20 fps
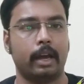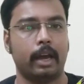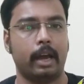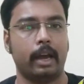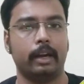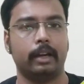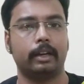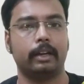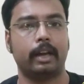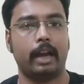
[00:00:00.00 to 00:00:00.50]

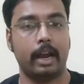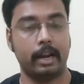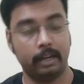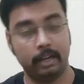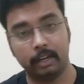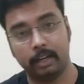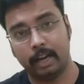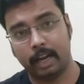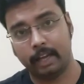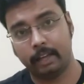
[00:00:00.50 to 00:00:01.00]
and
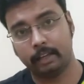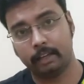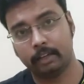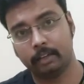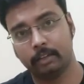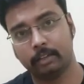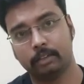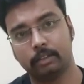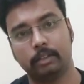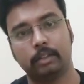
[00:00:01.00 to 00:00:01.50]
kindly like
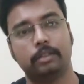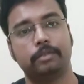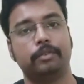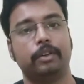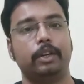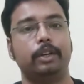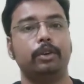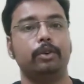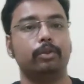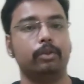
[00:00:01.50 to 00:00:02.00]
this
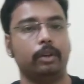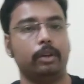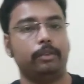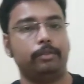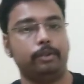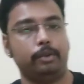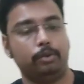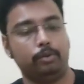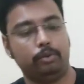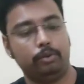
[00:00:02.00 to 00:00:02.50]
video
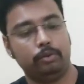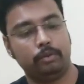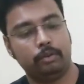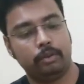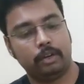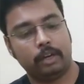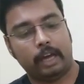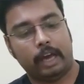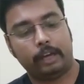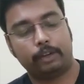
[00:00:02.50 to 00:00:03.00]
if you
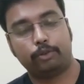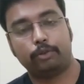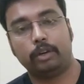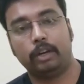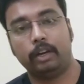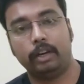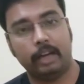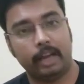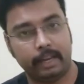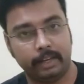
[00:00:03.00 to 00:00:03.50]

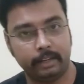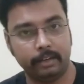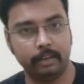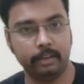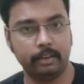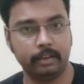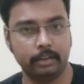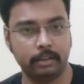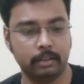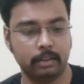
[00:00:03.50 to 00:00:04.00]
actually liked
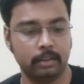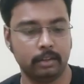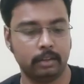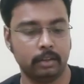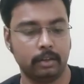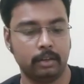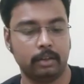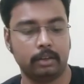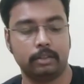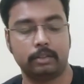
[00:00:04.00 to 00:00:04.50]
it.
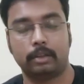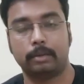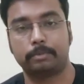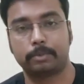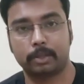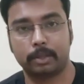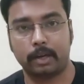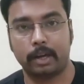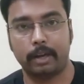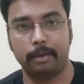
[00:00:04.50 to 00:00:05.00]

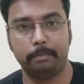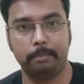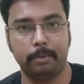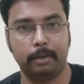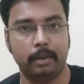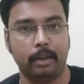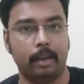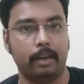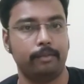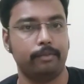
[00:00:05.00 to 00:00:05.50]
Subscribe
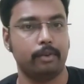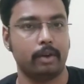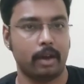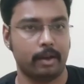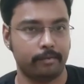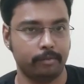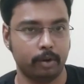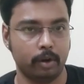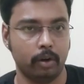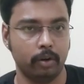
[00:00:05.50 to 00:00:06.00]
if you
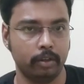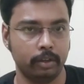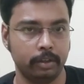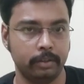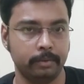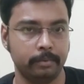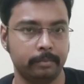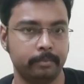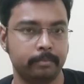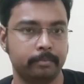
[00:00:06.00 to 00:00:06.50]
have not,
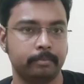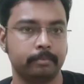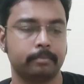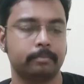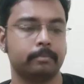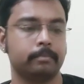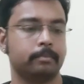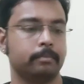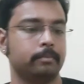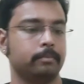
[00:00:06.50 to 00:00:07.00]

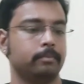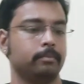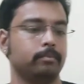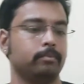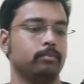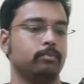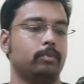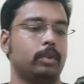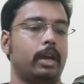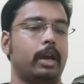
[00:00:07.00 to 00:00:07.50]

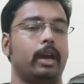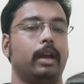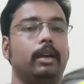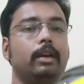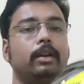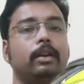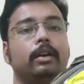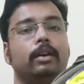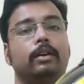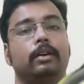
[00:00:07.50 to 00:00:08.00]

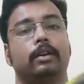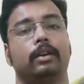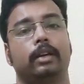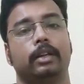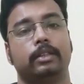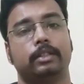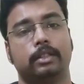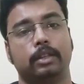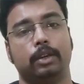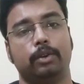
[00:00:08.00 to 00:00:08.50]
and
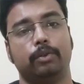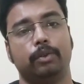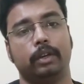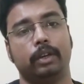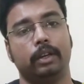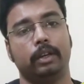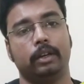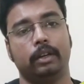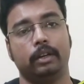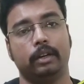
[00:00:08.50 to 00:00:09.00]
let's see you
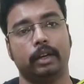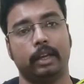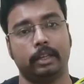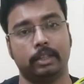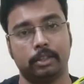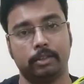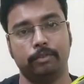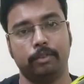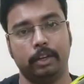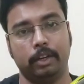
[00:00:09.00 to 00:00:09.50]
in
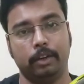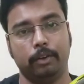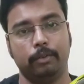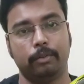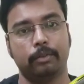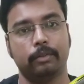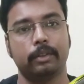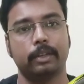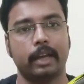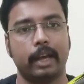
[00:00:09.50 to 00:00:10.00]
next video.
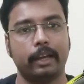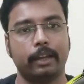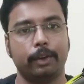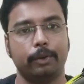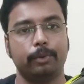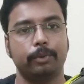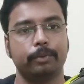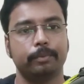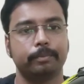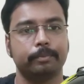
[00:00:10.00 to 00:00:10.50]
Thank
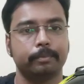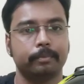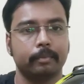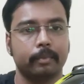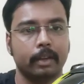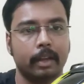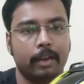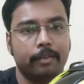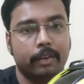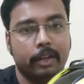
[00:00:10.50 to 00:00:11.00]
you.
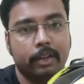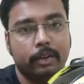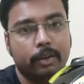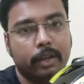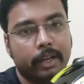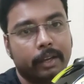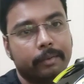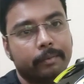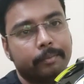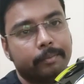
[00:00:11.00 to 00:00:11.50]
Have a good
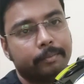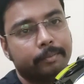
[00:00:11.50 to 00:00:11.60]
day.